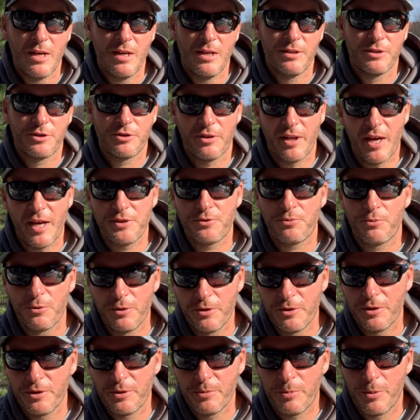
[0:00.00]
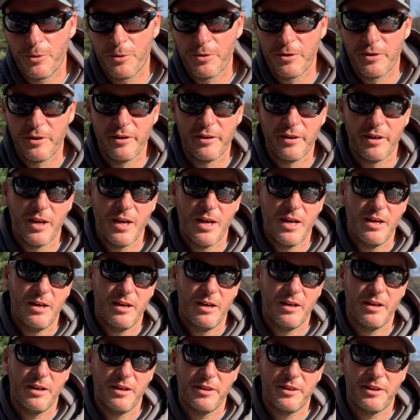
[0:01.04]
So that's really important.
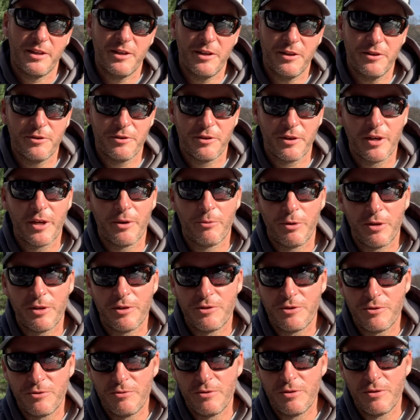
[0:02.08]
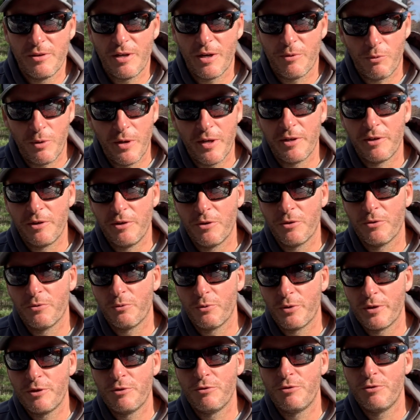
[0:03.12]
The other thing I want to note,
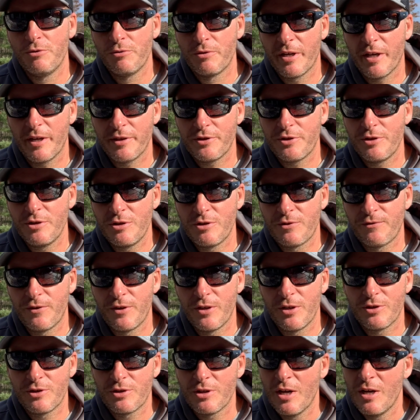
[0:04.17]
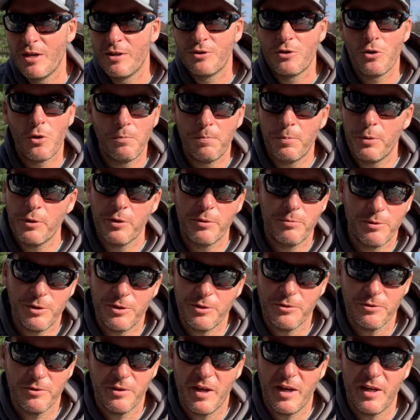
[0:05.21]
when you do catch these fish, don't put them in
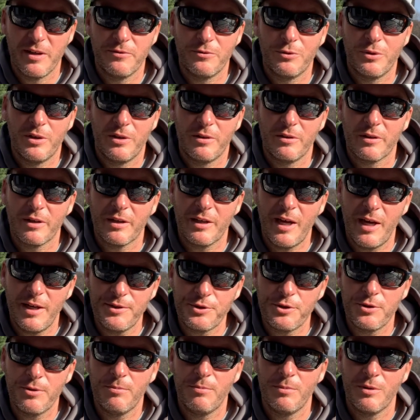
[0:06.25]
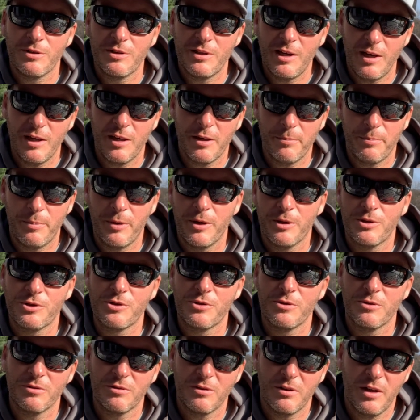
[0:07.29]
your live well. Catch them, take a
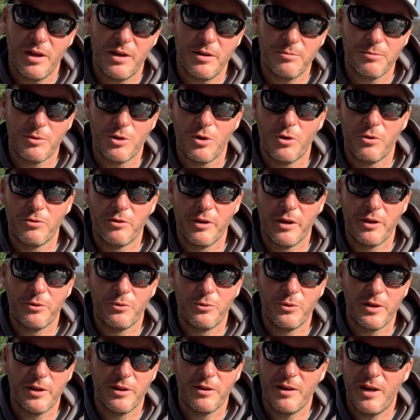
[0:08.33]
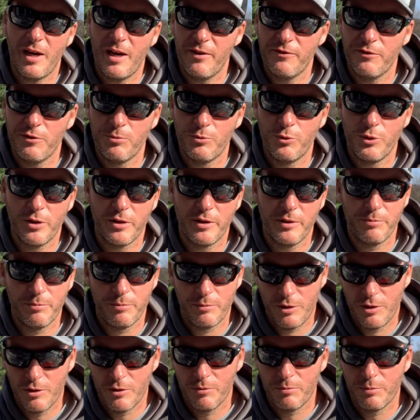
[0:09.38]
picture, let them go right away. A lot of them will,
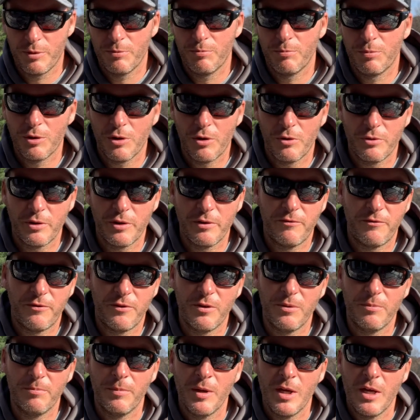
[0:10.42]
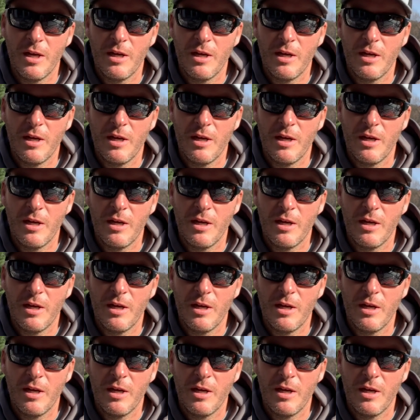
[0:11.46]
you know, be bloated from